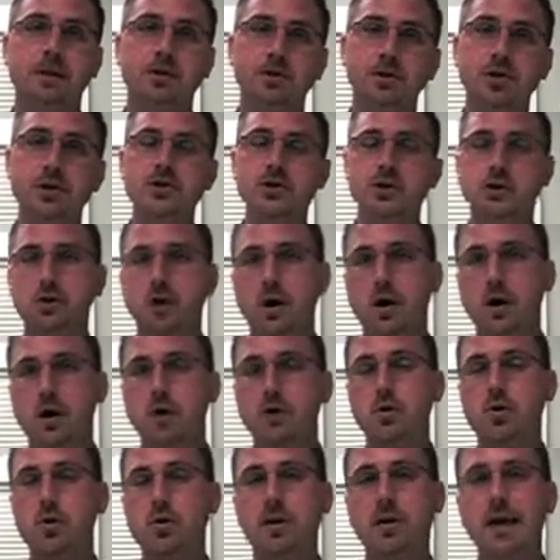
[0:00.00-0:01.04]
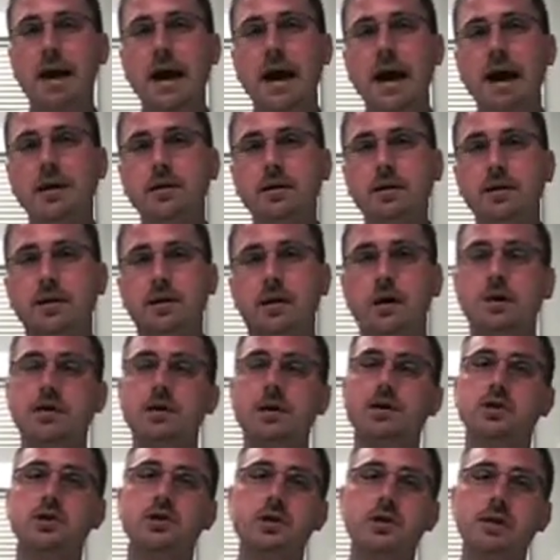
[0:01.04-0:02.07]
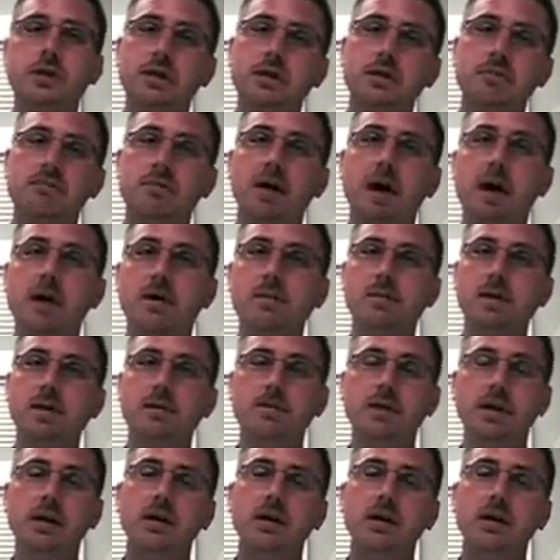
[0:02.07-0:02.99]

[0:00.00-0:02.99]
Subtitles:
Treat your dog or cat, and then treat the environment,